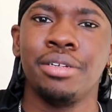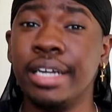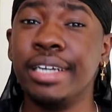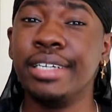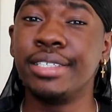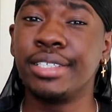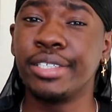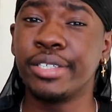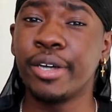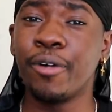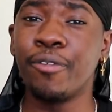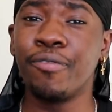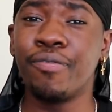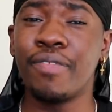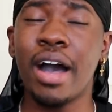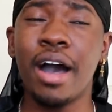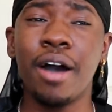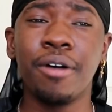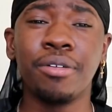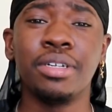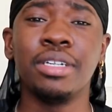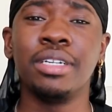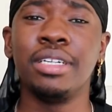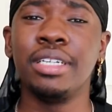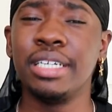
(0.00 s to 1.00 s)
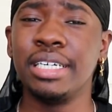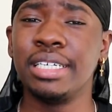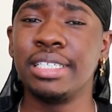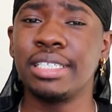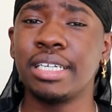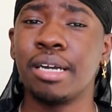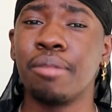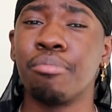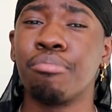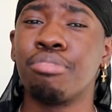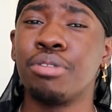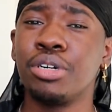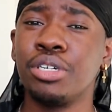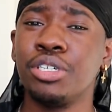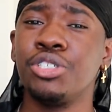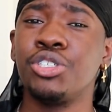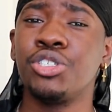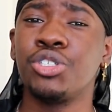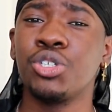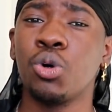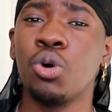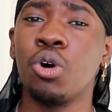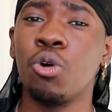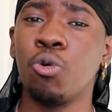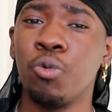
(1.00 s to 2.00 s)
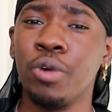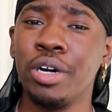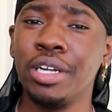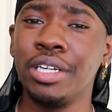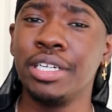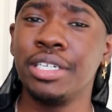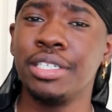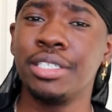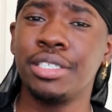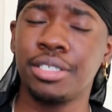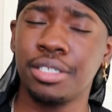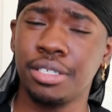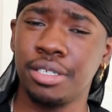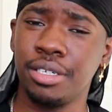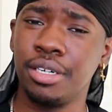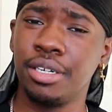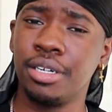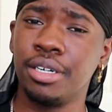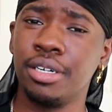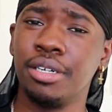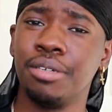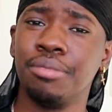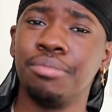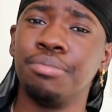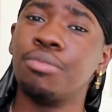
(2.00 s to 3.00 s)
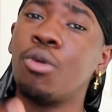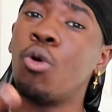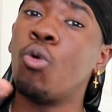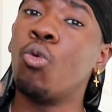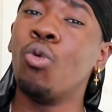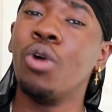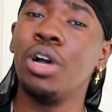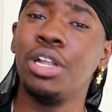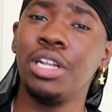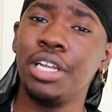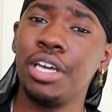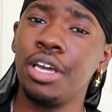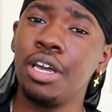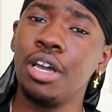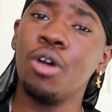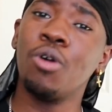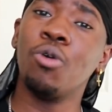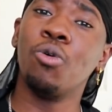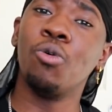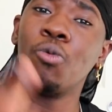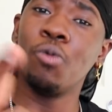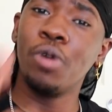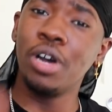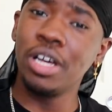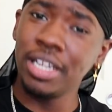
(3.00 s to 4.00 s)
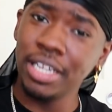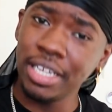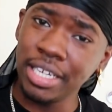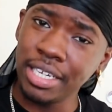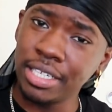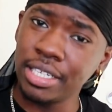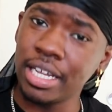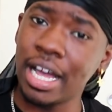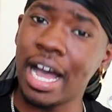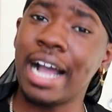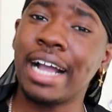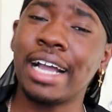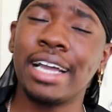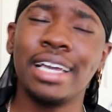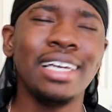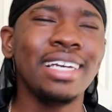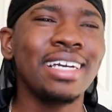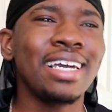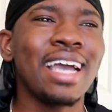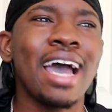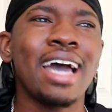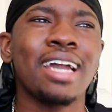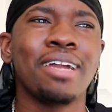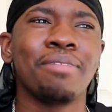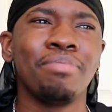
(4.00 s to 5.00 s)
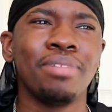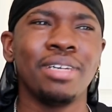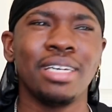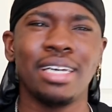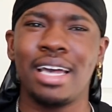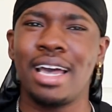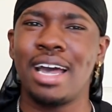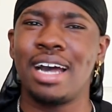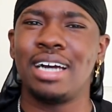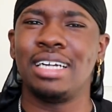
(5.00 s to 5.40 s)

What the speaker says: And so far on the list, I'm pretty sure Willie, he gotta be an